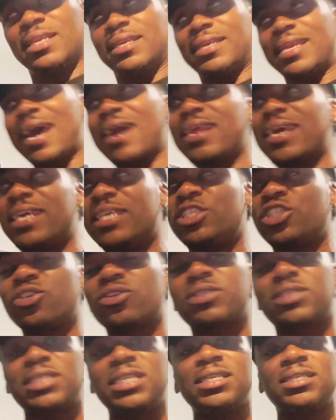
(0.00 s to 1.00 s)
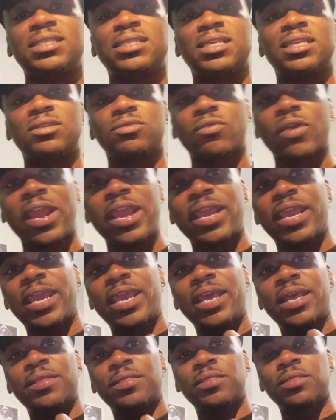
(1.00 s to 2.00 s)
now that it's your season, right,
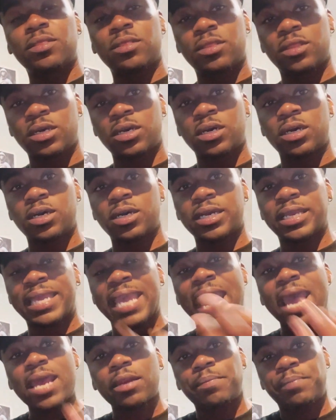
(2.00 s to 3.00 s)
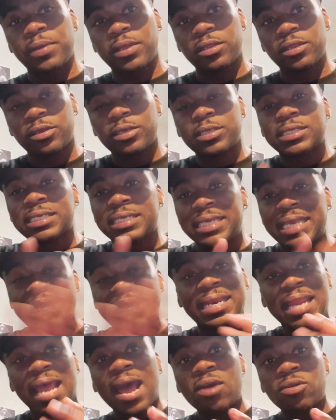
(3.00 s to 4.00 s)
and the caterpillar is
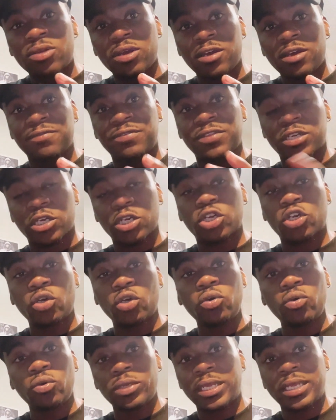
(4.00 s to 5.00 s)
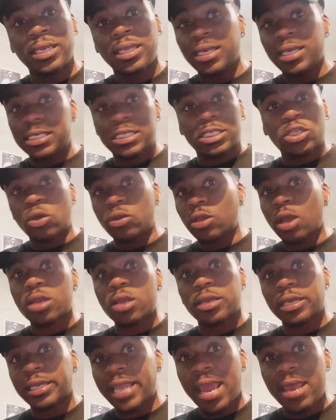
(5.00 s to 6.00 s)
getting out of the cocoon and it's no longer
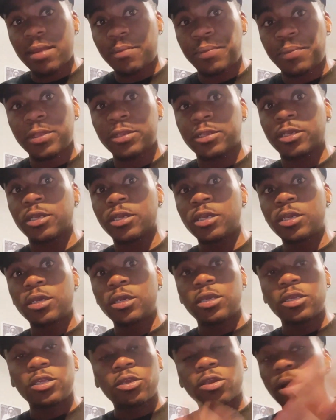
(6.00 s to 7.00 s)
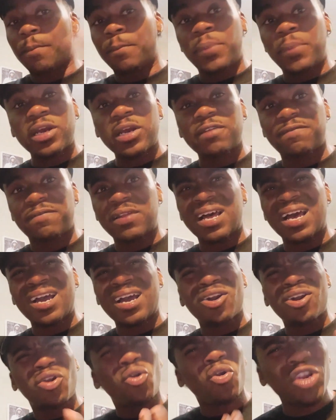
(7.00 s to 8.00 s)
a caterpillar, you're a butterfly.
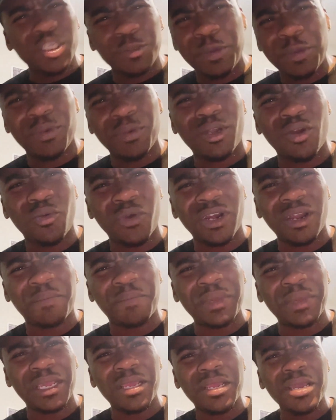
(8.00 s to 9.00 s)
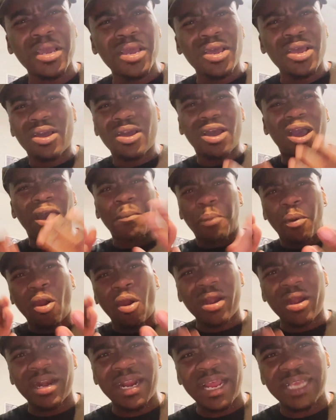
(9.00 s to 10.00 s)
Of course, people going to want to be a
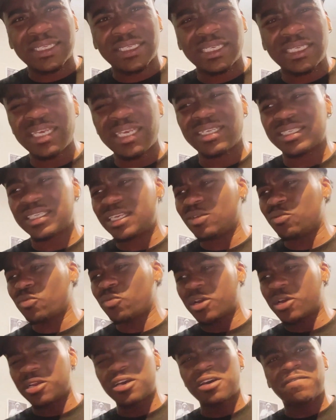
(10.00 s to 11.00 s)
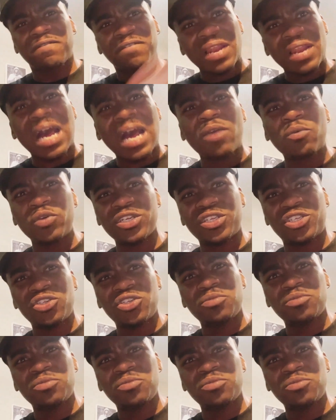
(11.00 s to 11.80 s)
part of that season and want to fly with you,